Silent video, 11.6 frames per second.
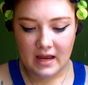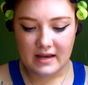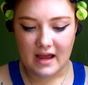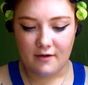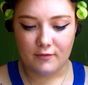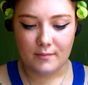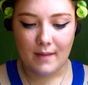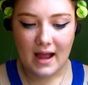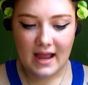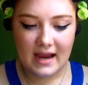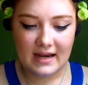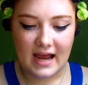Now for
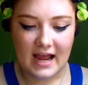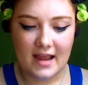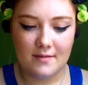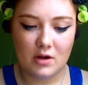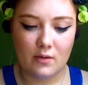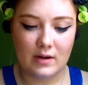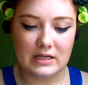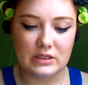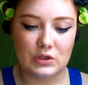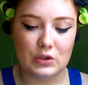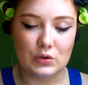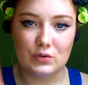mine, I am going
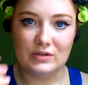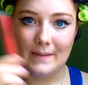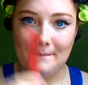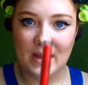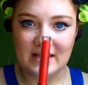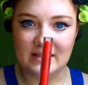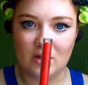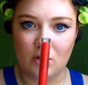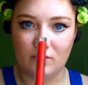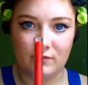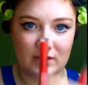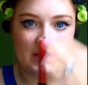to use
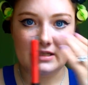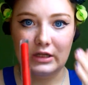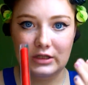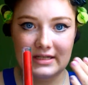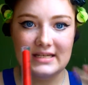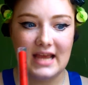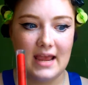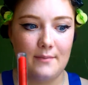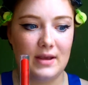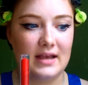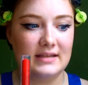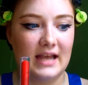Beso for this look today
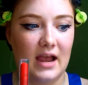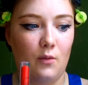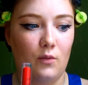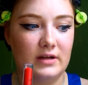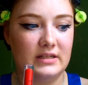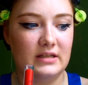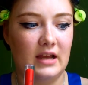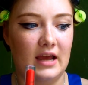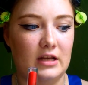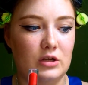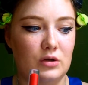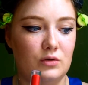because I want to
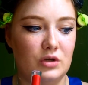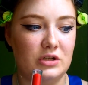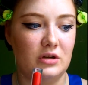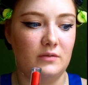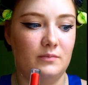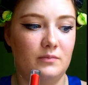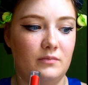kind of do just a